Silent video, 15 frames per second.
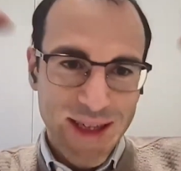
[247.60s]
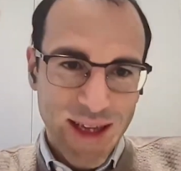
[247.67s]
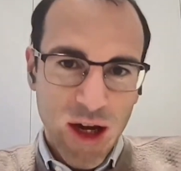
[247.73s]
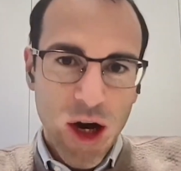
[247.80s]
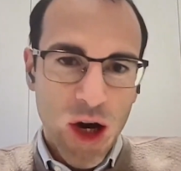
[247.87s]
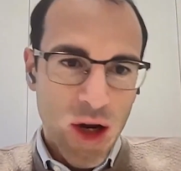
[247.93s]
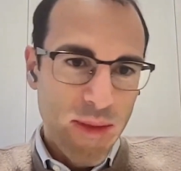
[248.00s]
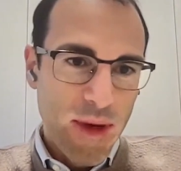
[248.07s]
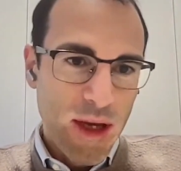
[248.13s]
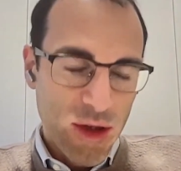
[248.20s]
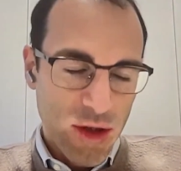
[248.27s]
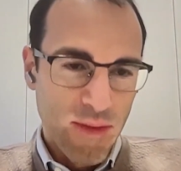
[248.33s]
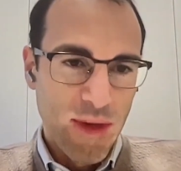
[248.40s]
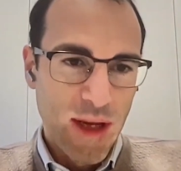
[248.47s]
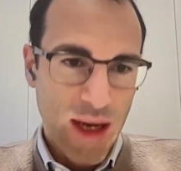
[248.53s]
space
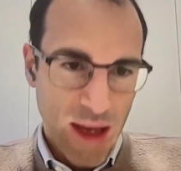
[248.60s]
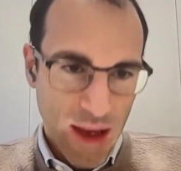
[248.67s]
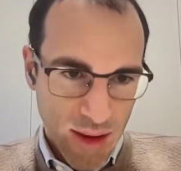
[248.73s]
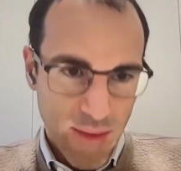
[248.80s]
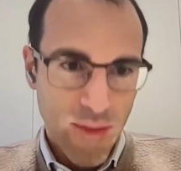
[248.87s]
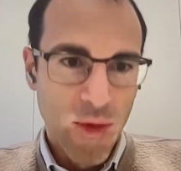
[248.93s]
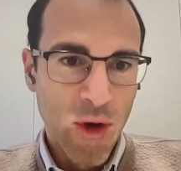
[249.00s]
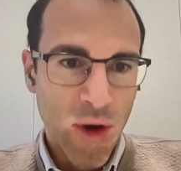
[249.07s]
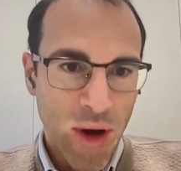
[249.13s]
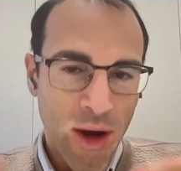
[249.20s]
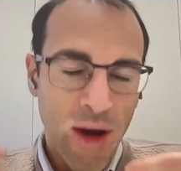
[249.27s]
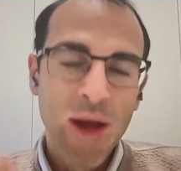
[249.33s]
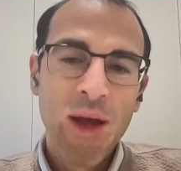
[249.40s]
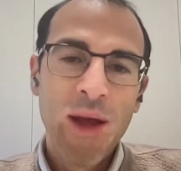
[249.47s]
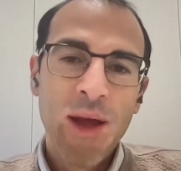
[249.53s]
economy, so meaning
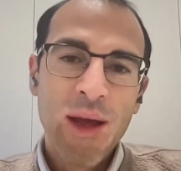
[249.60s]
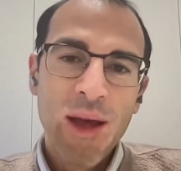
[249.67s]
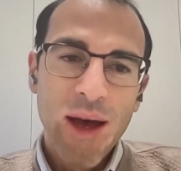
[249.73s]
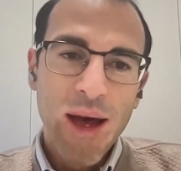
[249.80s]
more